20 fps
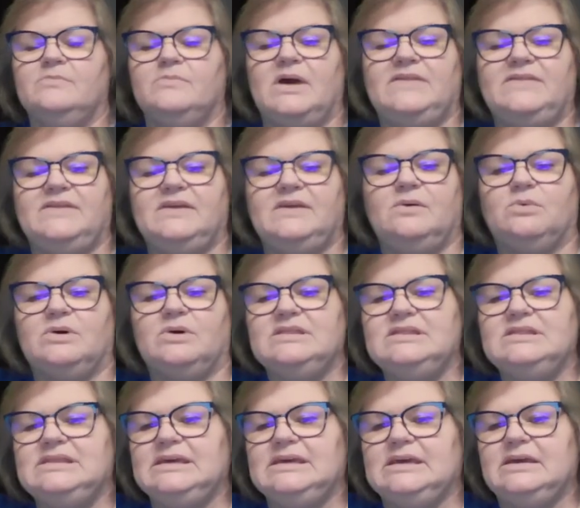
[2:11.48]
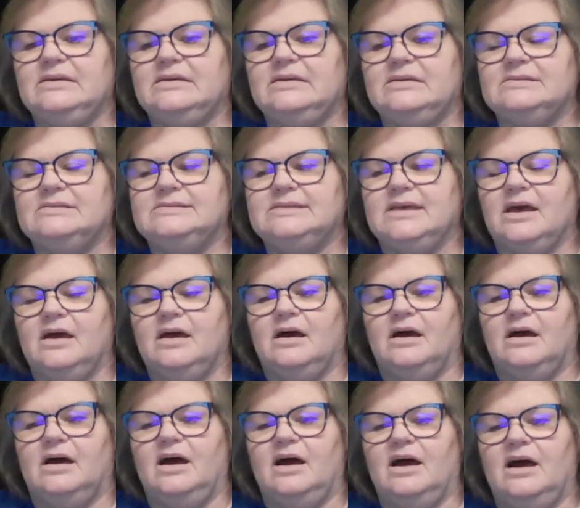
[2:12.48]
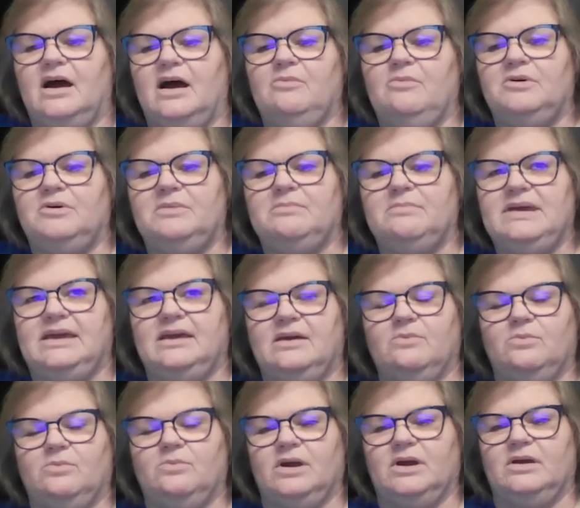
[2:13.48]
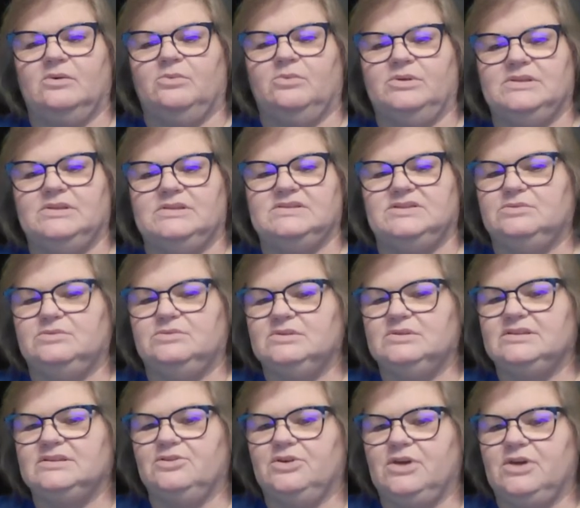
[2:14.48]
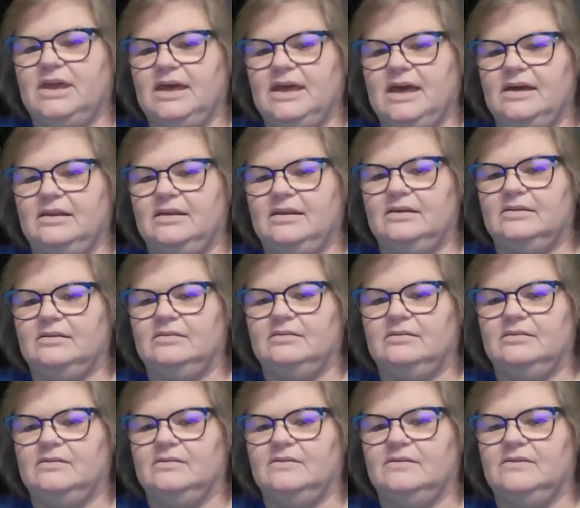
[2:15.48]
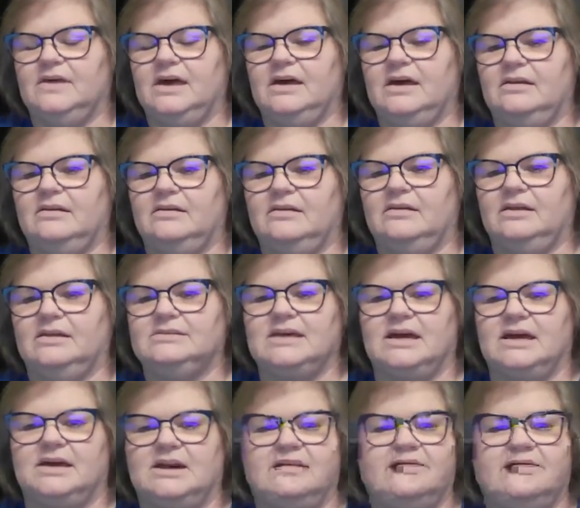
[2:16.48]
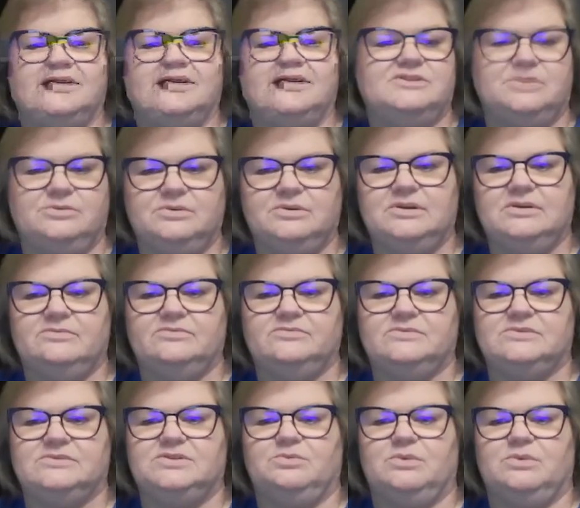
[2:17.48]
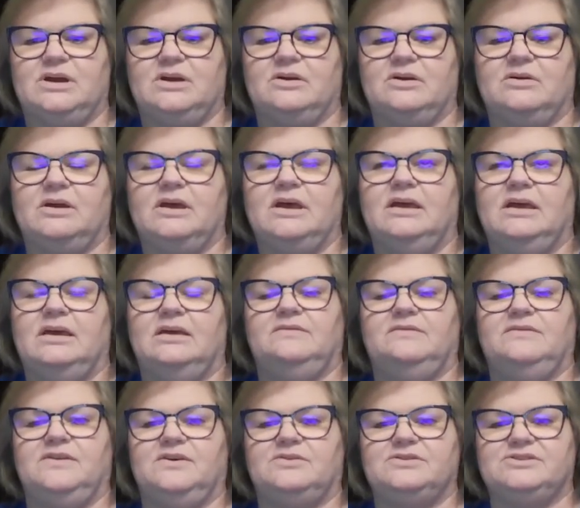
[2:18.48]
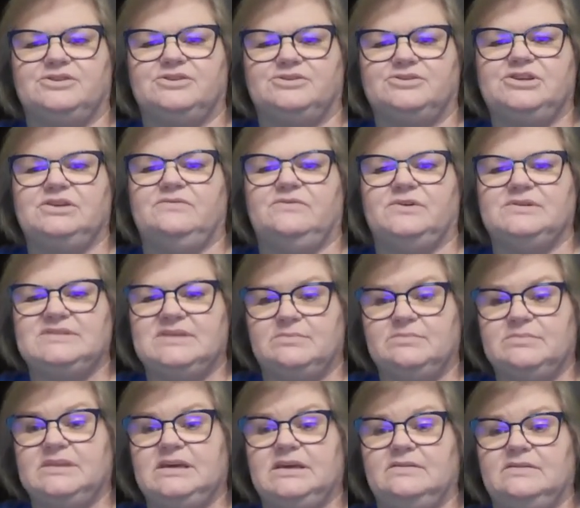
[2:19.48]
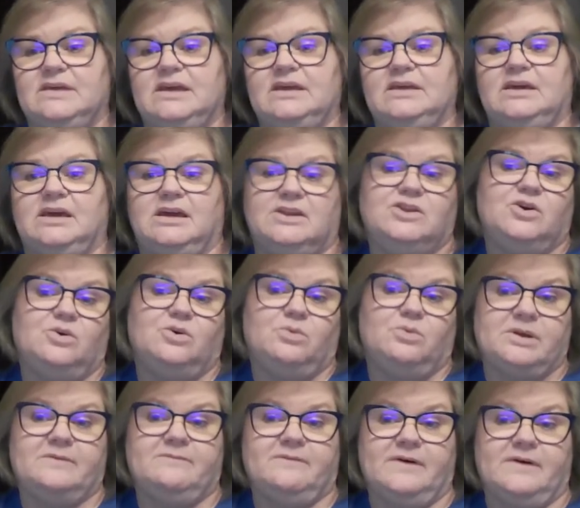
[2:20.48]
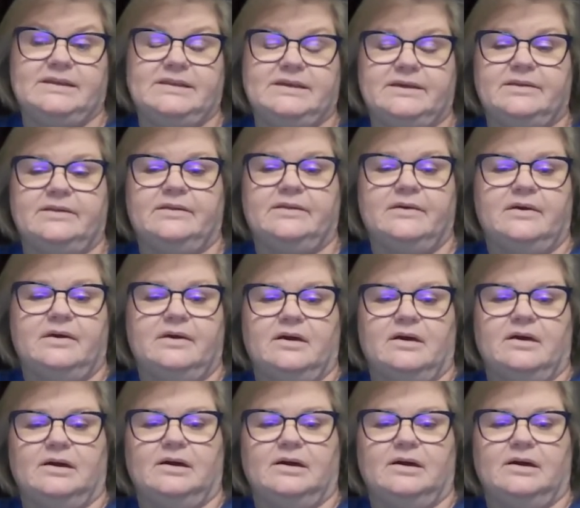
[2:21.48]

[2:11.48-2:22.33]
I think one thing is I want to make it where when the student's looking at it, that it's kind of intuitive to where if they're searching for something, they can know where to find it.